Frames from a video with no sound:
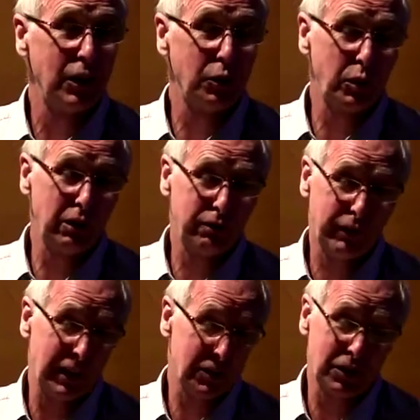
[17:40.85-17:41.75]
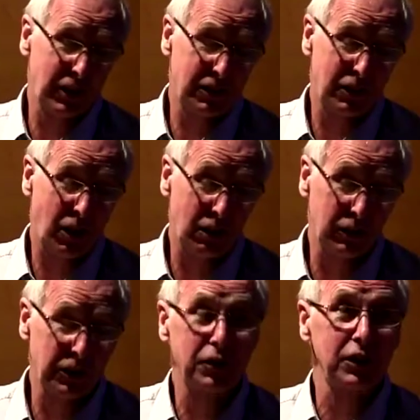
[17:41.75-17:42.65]
We've vaccinated
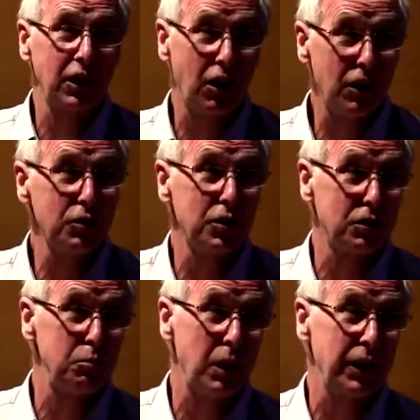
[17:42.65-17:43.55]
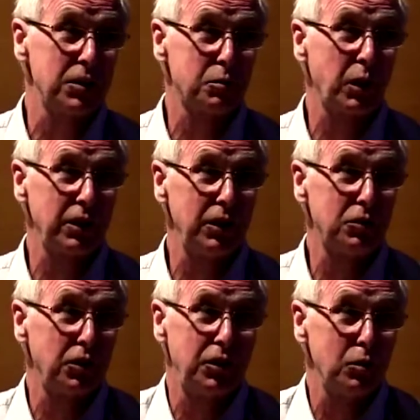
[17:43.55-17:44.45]
literally hundreds of mice by the
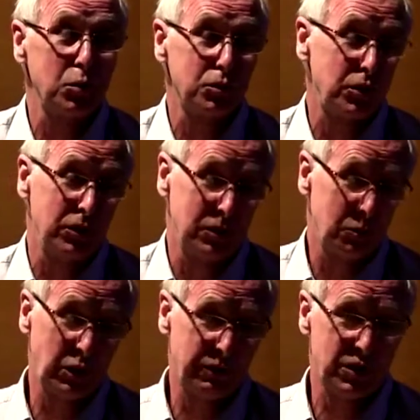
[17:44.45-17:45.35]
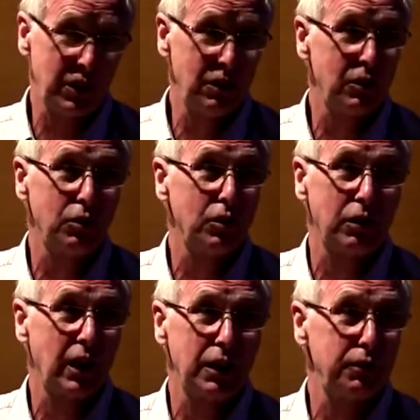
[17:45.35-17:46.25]
intradermal route. We've seen
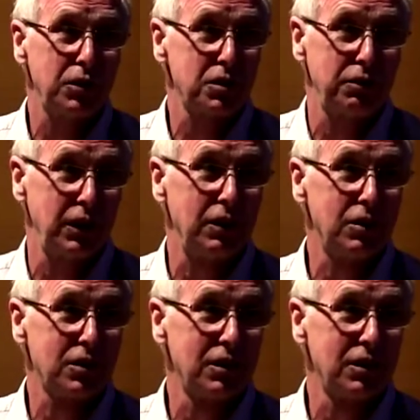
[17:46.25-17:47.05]
no adverse events.